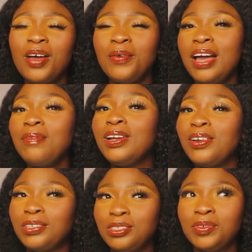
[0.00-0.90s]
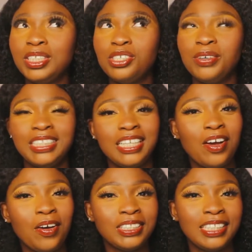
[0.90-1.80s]
we have a lot of interesting
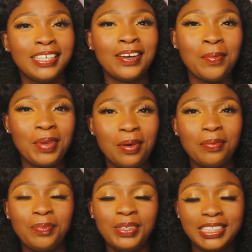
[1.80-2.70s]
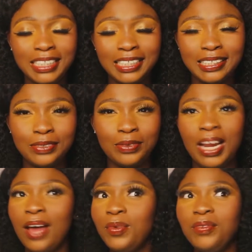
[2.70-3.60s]
content coming up pretty
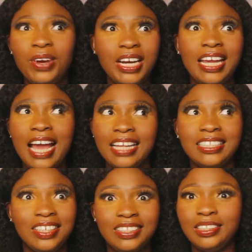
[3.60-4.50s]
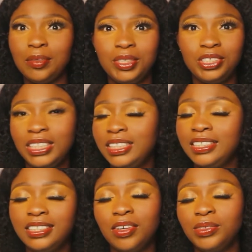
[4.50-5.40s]
soon, and we've already done some
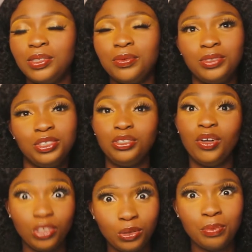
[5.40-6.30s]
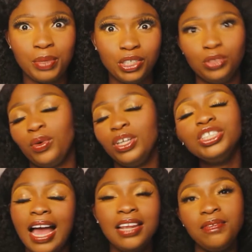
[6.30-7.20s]
interesting stuff, so you should also binge watch.
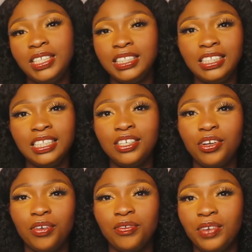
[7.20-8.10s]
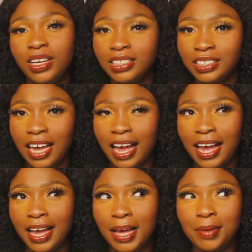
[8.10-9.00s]
And if this isn't your first
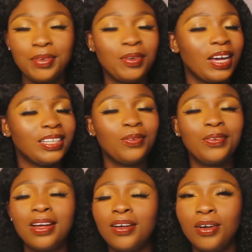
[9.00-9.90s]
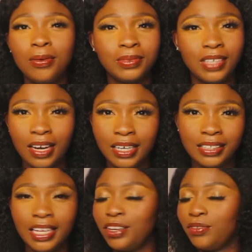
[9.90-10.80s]
time, you are welcome,
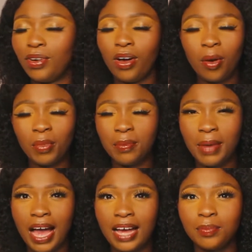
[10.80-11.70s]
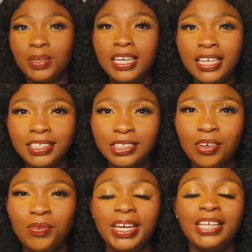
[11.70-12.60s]
darling. Thank you for coming back. Please
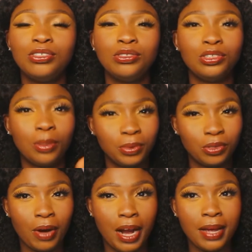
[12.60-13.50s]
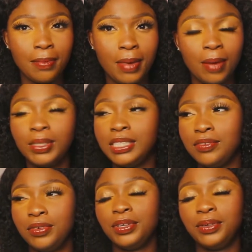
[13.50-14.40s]
don't forget to subscribe. I'm
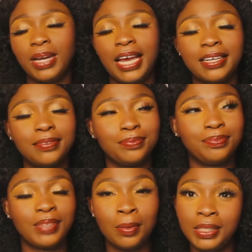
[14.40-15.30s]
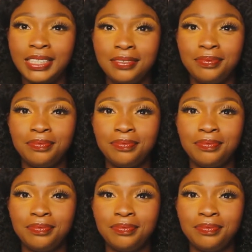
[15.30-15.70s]
waiting for you. Like, I'm waiting